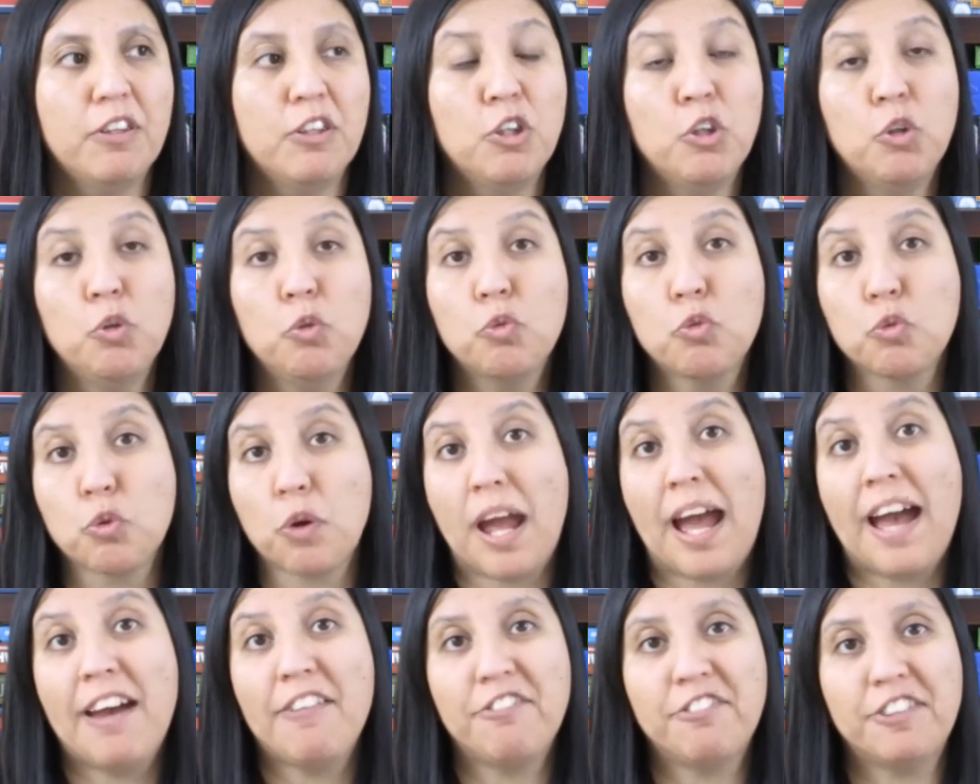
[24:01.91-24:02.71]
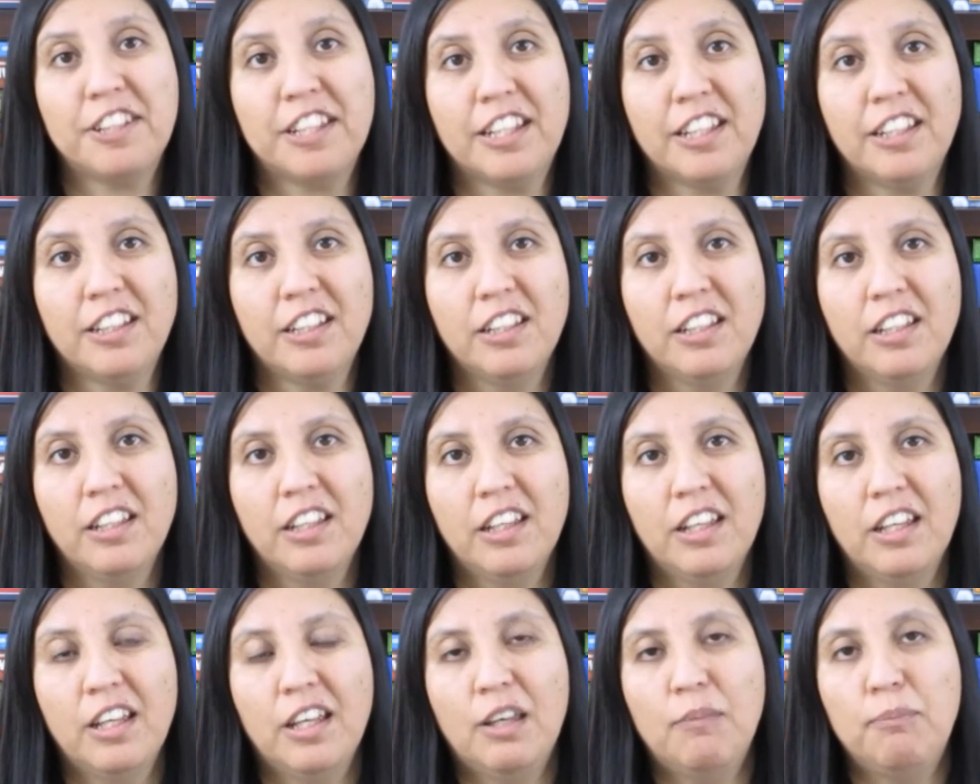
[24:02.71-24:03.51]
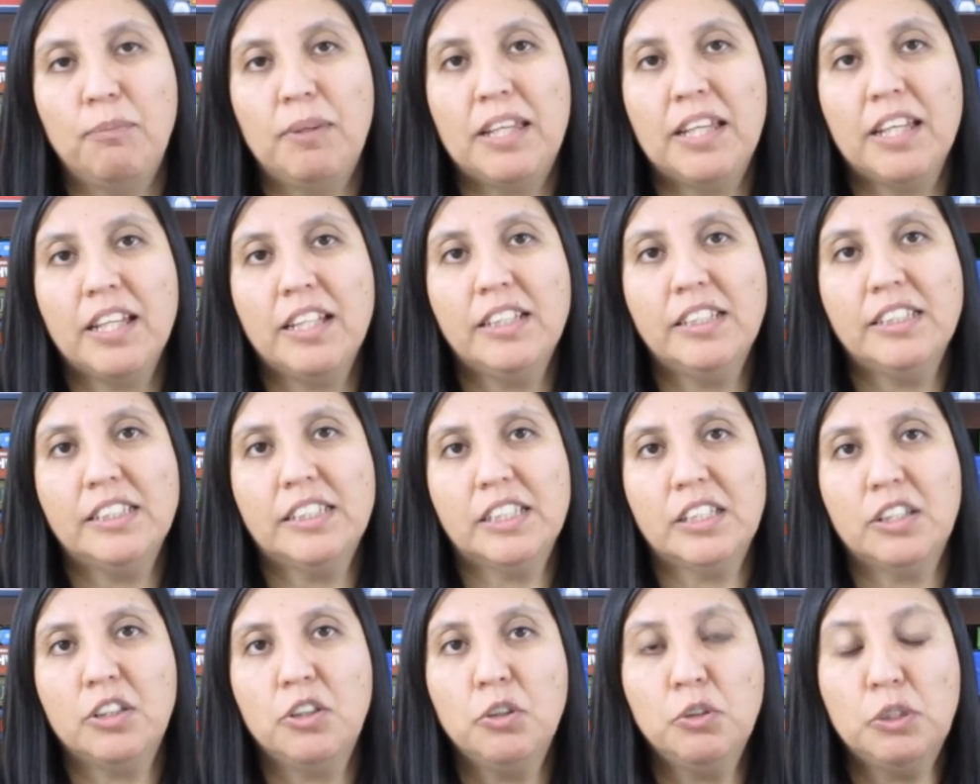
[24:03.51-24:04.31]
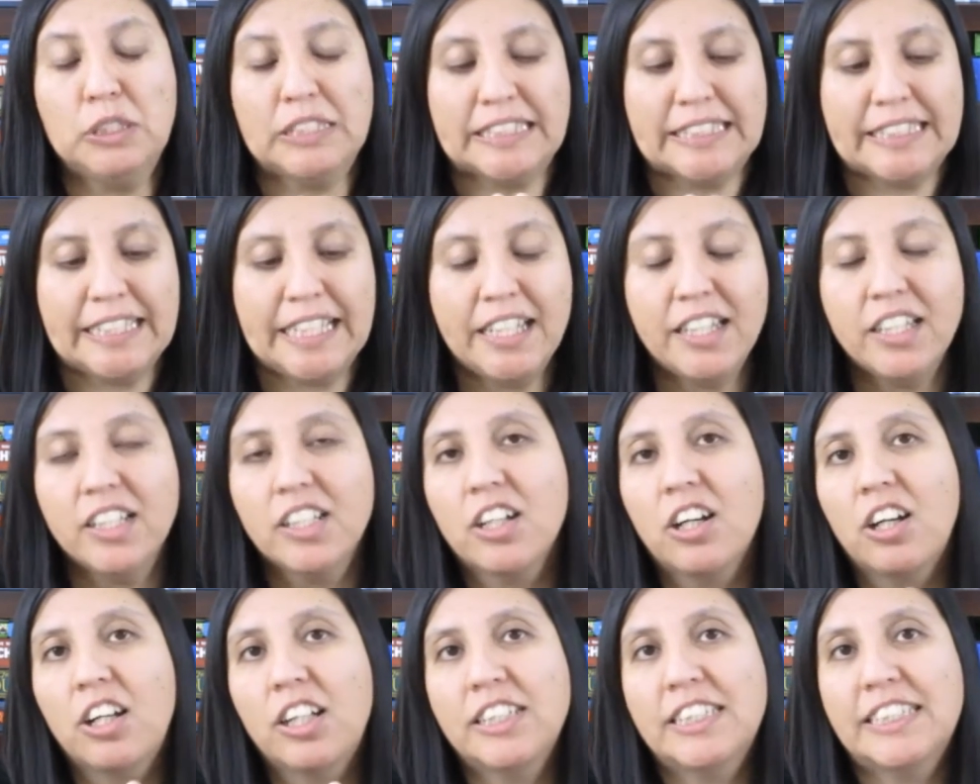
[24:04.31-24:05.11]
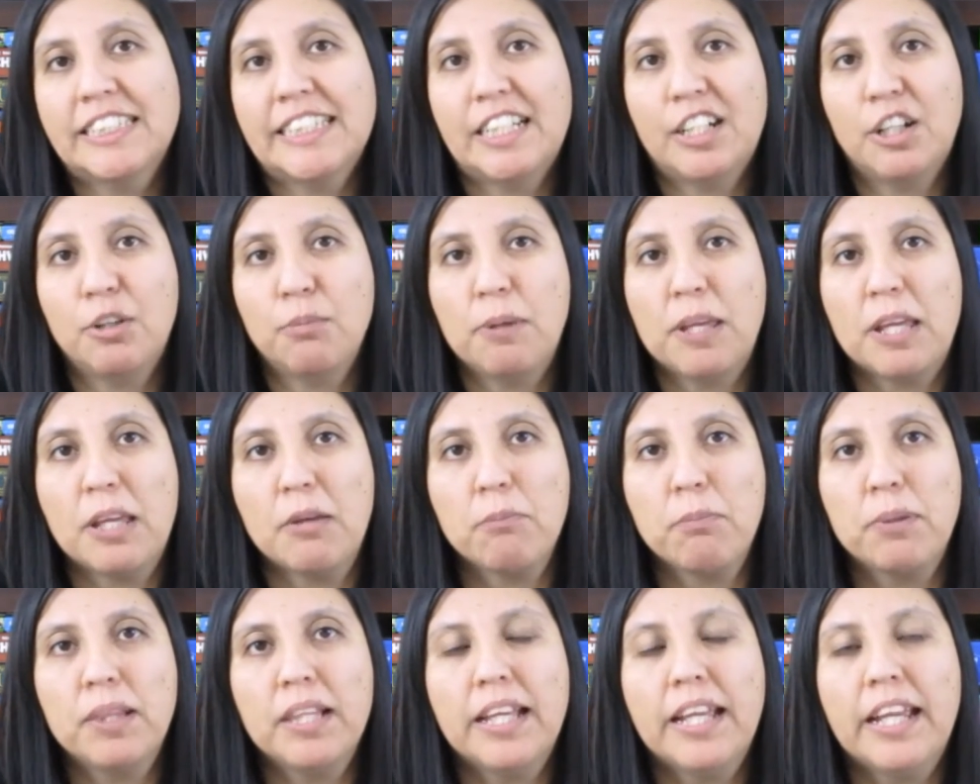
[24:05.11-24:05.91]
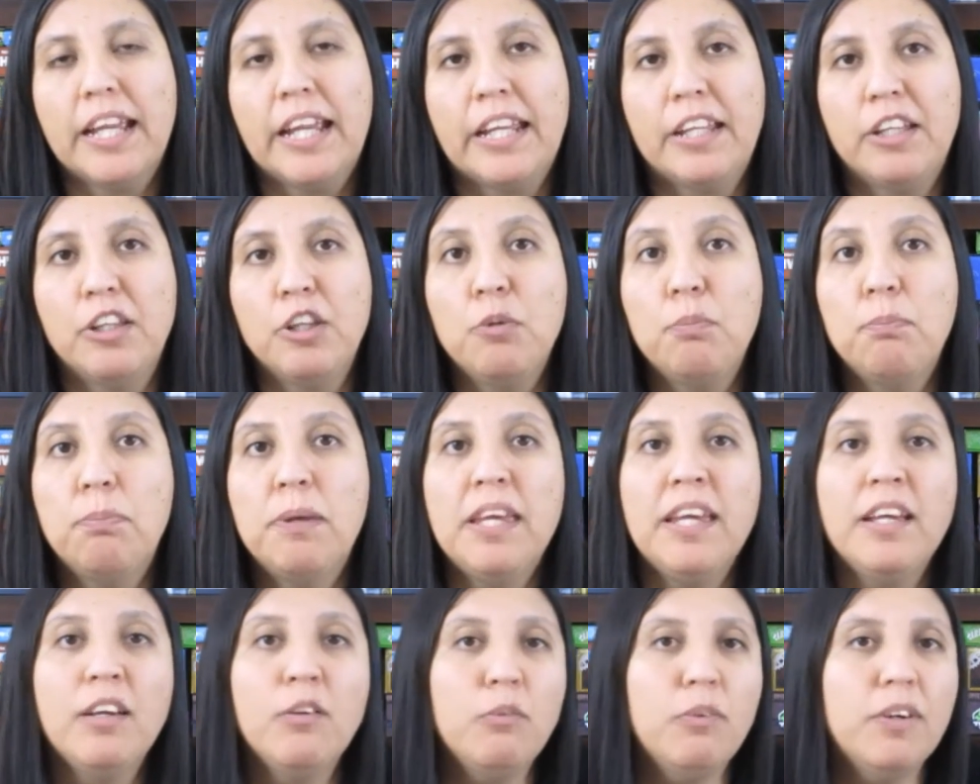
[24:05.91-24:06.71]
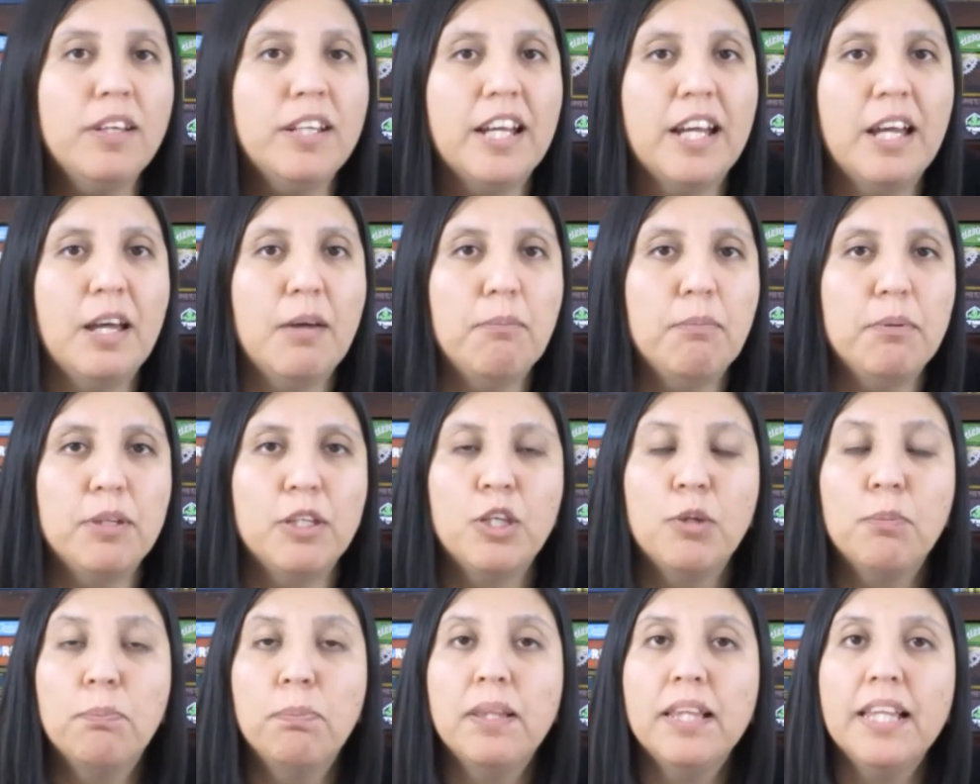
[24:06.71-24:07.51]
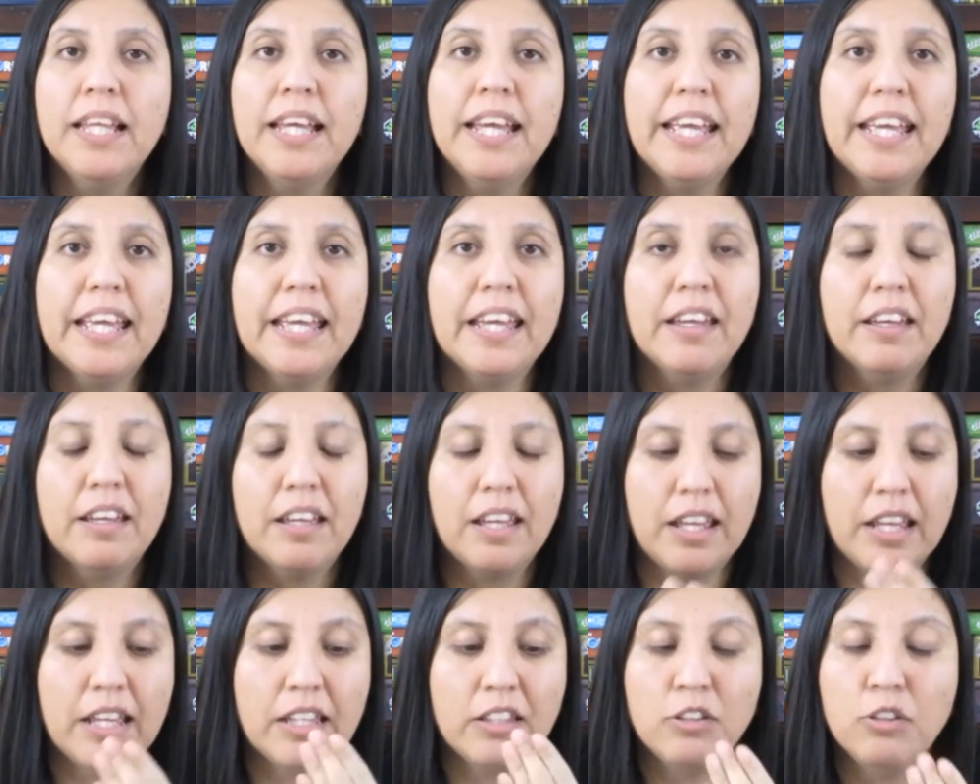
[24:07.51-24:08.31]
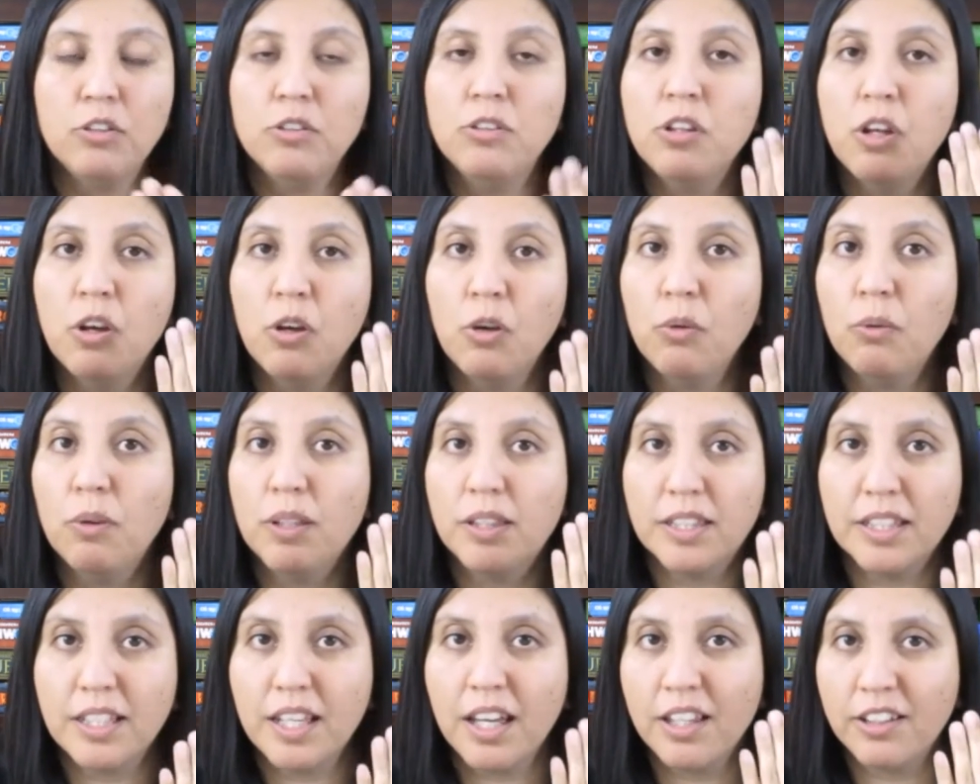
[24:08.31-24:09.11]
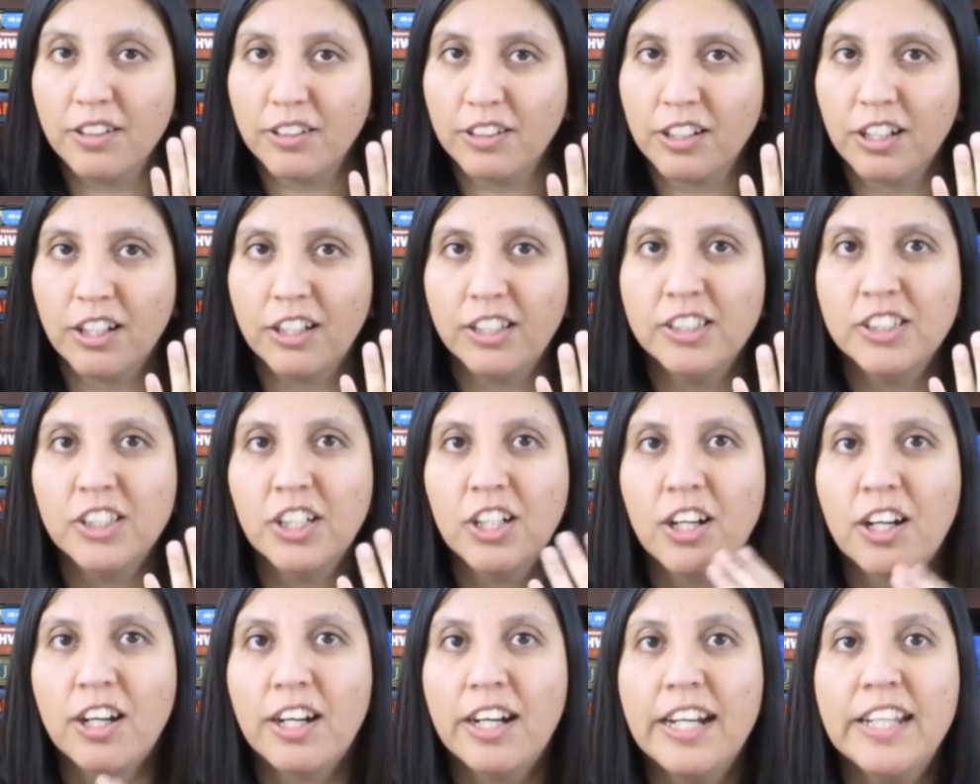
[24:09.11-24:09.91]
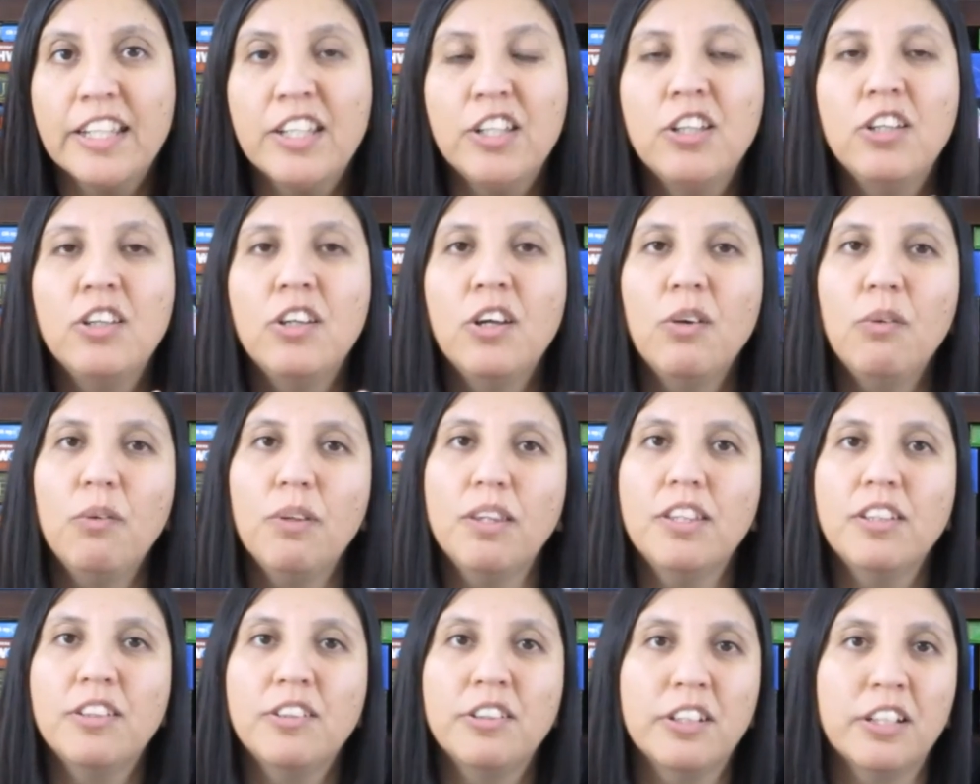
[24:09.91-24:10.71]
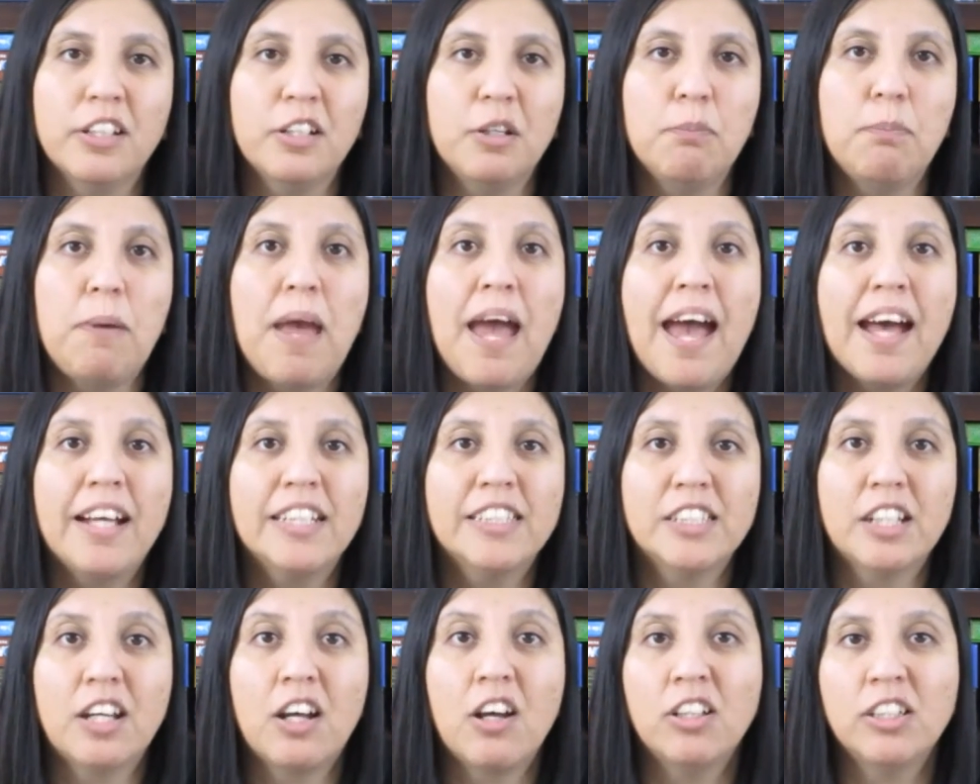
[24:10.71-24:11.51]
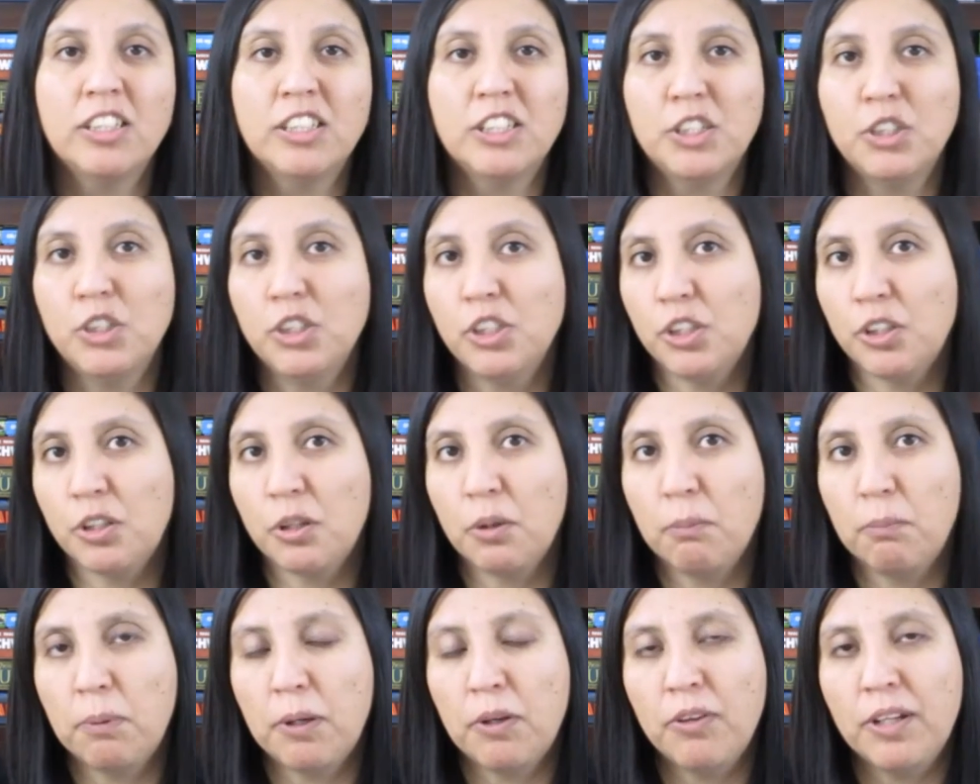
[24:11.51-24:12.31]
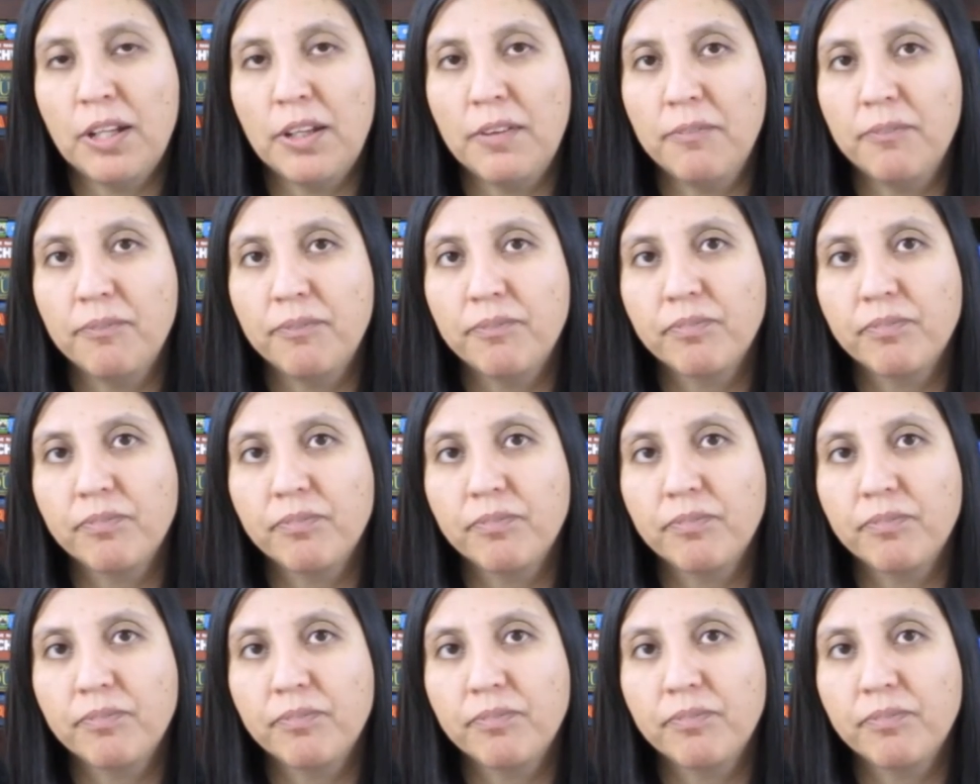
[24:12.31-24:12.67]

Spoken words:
you drafting, because you see the cards that are being played, you pick one up, you play it, and you know what the other cards are, and you know what you're going to pass onto your opponent.